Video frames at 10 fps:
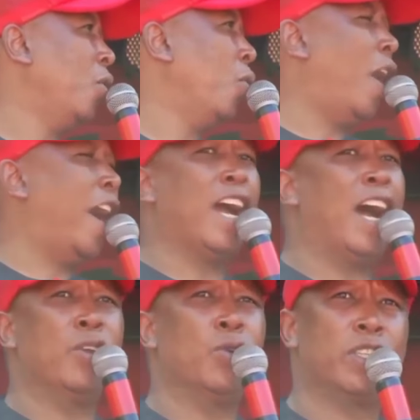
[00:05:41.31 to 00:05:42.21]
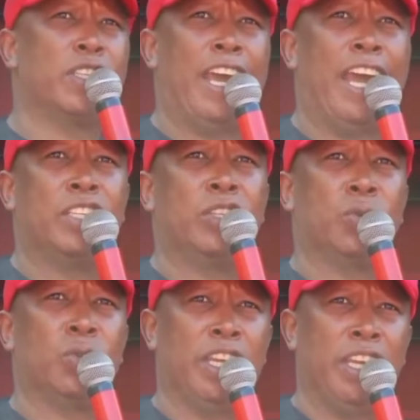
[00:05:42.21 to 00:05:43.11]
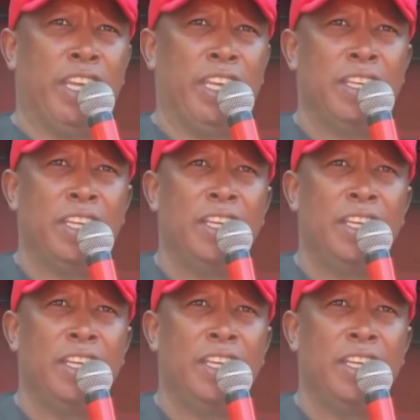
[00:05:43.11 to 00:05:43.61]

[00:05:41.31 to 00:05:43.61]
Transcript: Why are you scared today